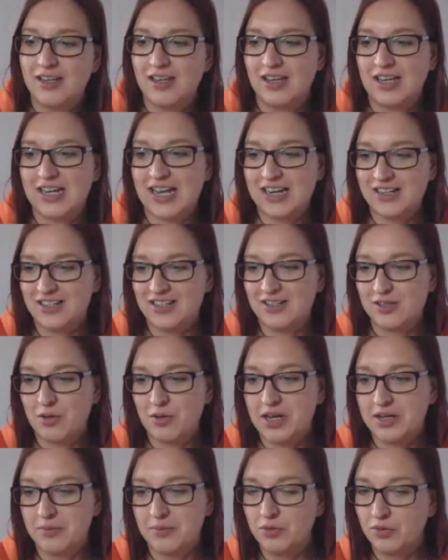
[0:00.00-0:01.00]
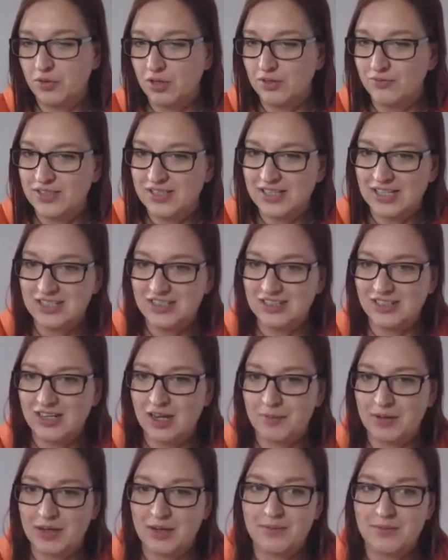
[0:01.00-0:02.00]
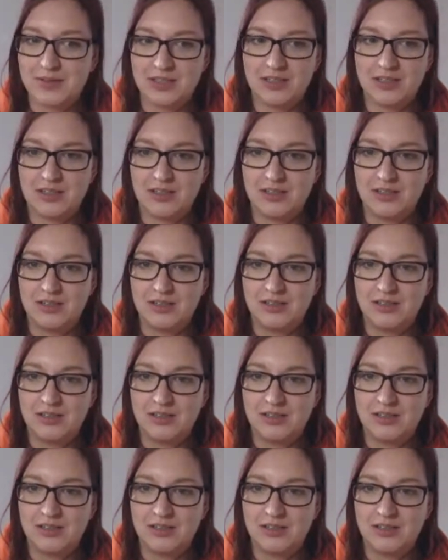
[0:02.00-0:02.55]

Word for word: And actually, it's quite an important conversation coming up to